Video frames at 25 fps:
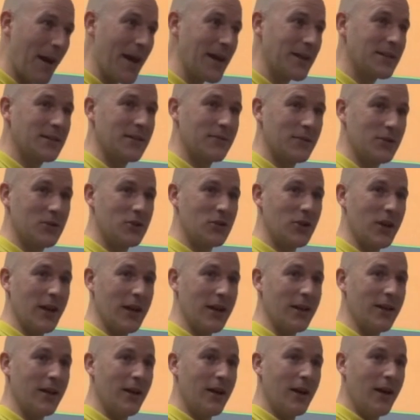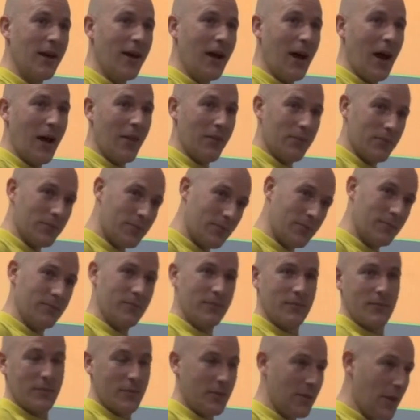base of the tree, and
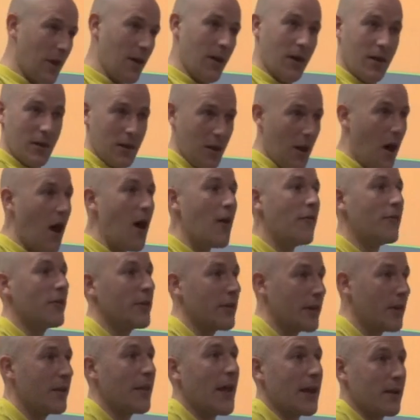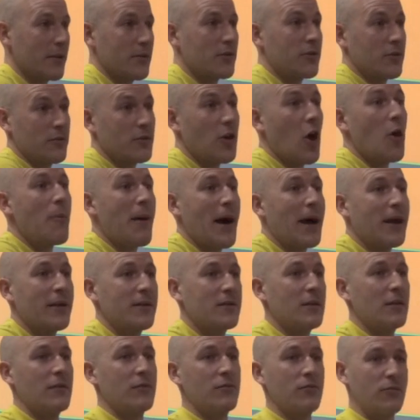the larva can then go back
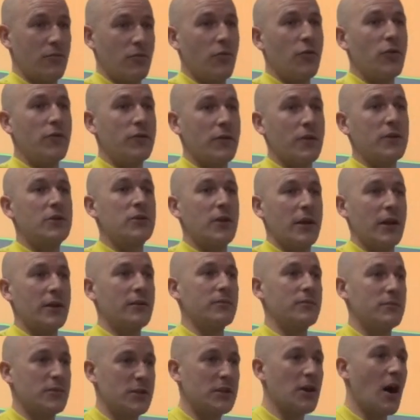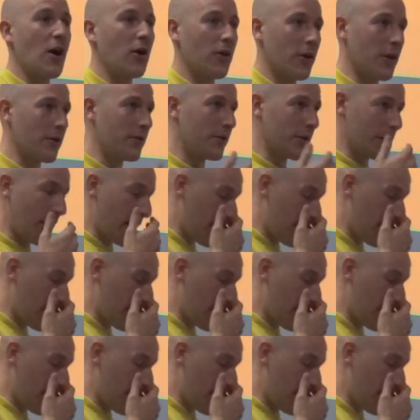into the roots of the tree and start all over